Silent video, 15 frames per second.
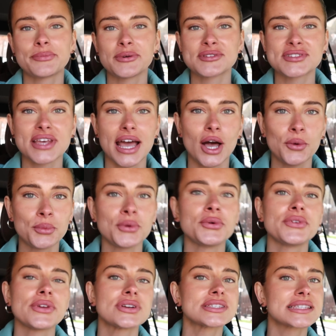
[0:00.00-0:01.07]
supposed to help you
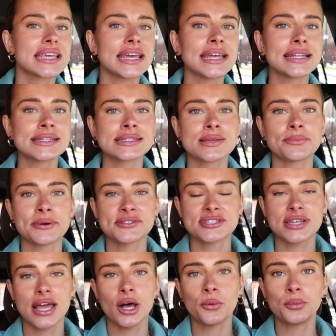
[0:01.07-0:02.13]
with your skin. It's supposed
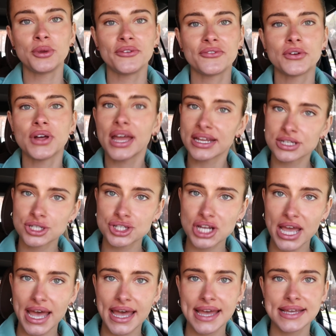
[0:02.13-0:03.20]
to help you feel
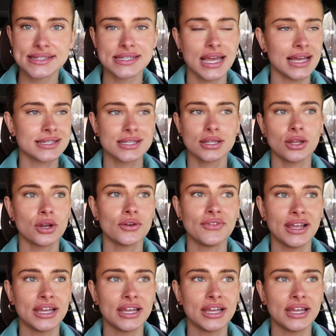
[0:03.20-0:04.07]
energized. It has a lot of